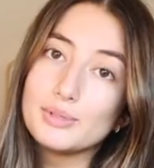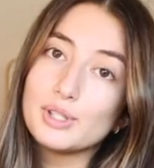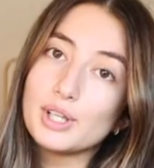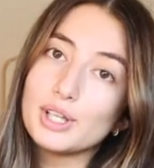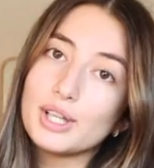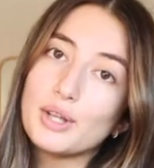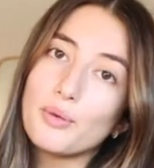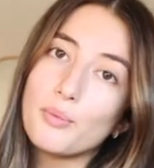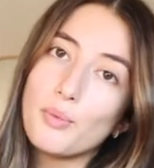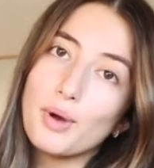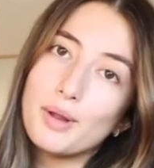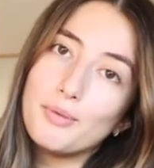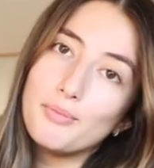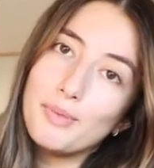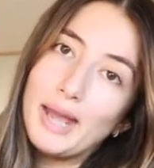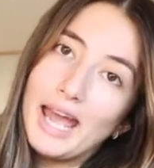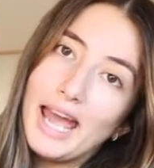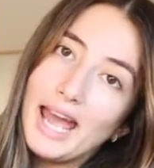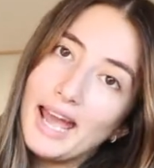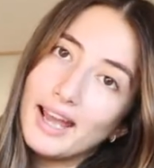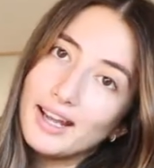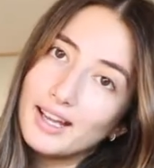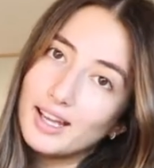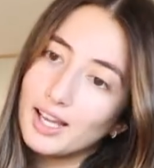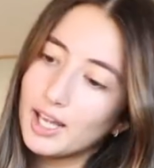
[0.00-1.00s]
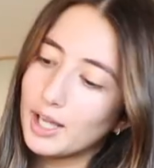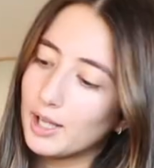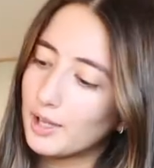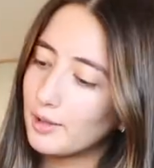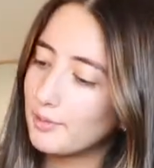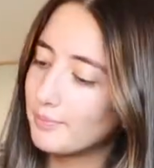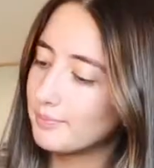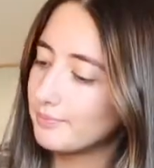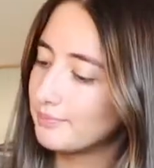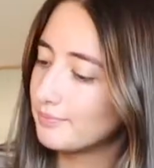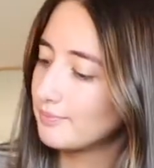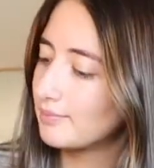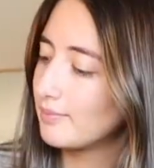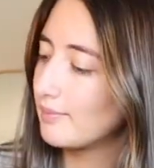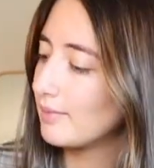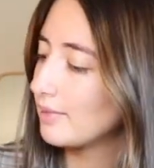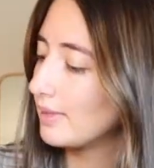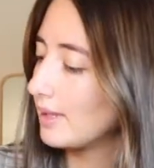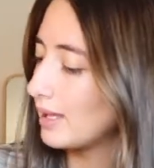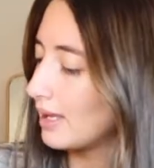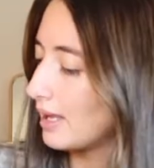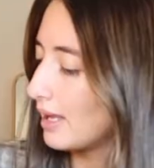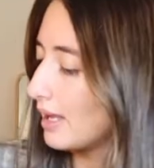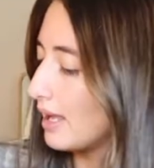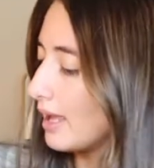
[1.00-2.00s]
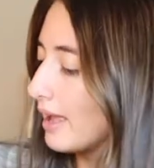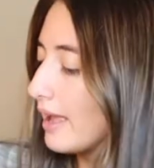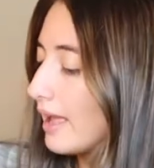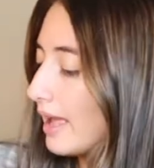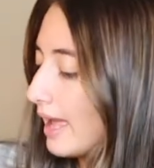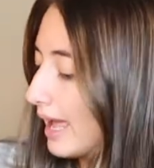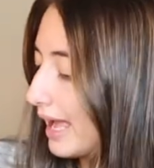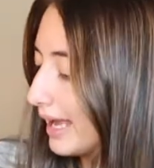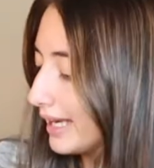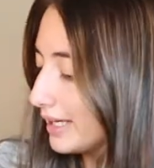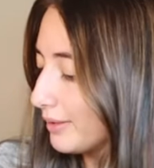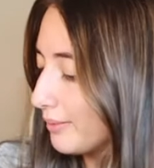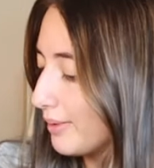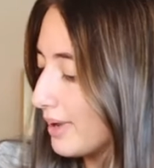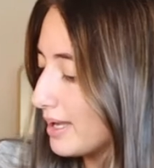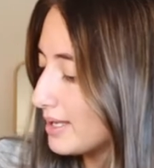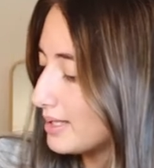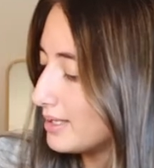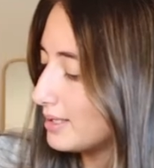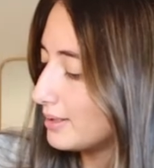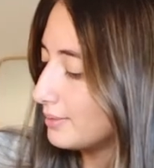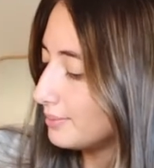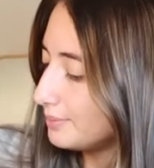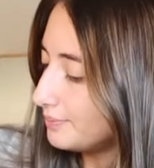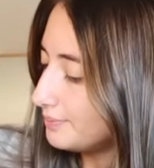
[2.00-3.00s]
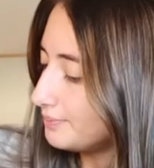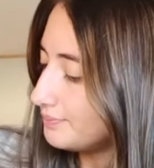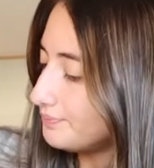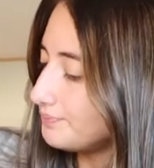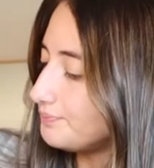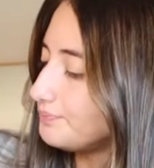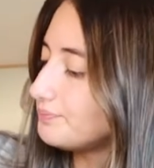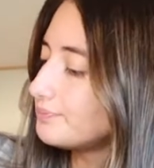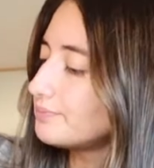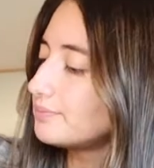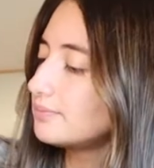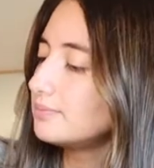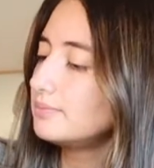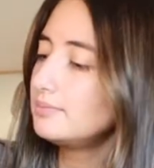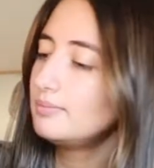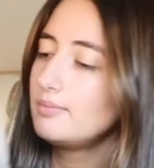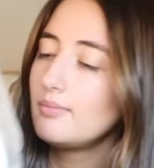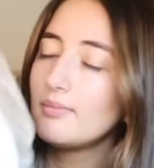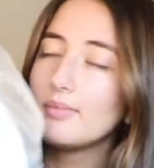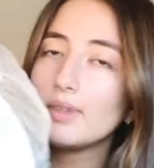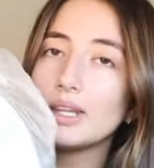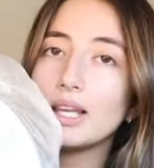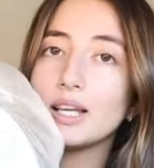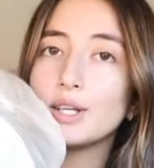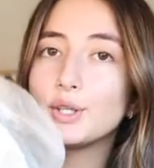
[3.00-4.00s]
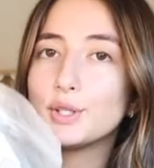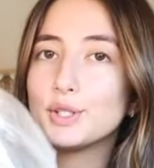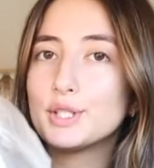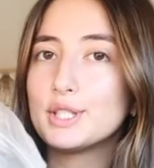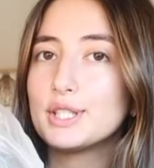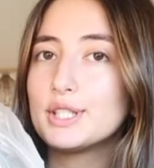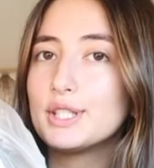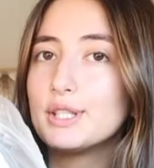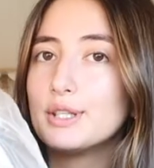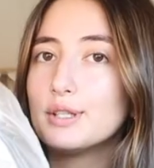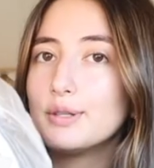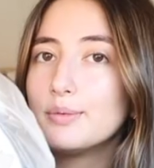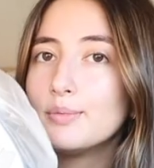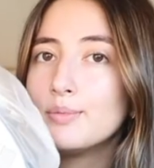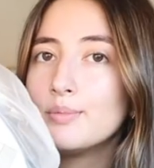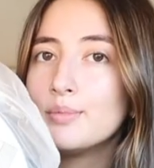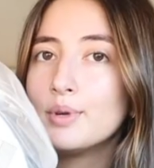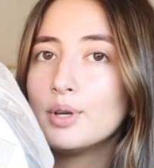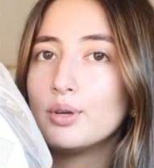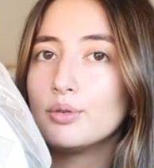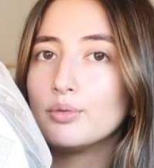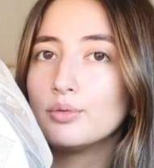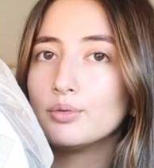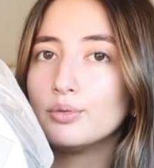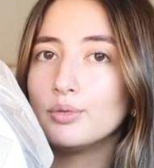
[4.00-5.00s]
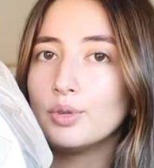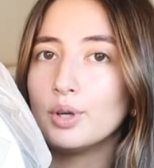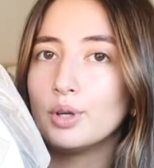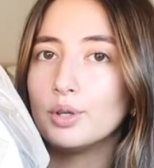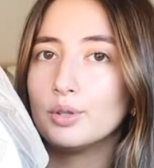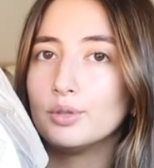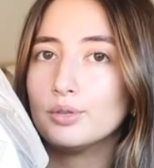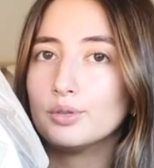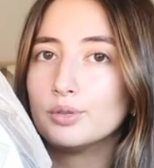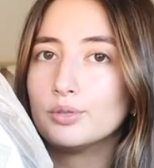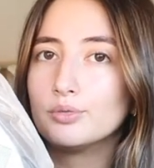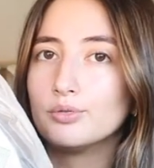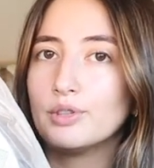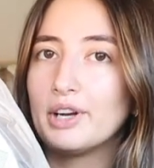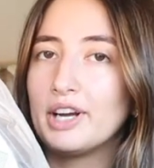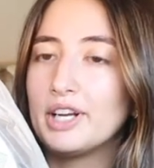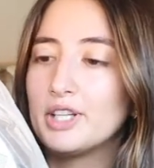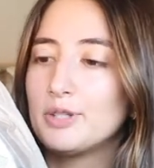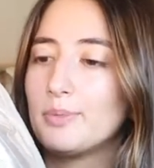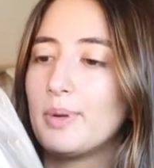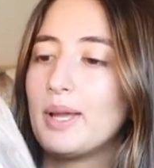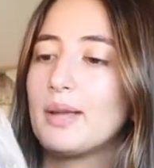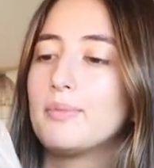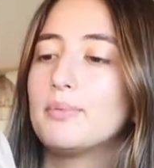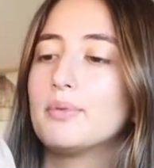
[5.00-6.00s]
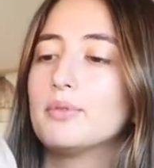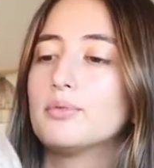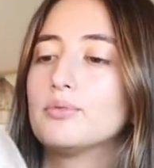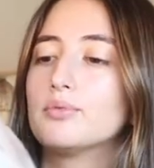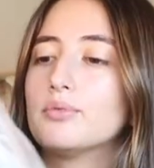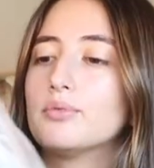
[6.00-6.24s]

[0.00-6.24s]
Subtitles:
was only one bag. Anyways, got some rolled rice paper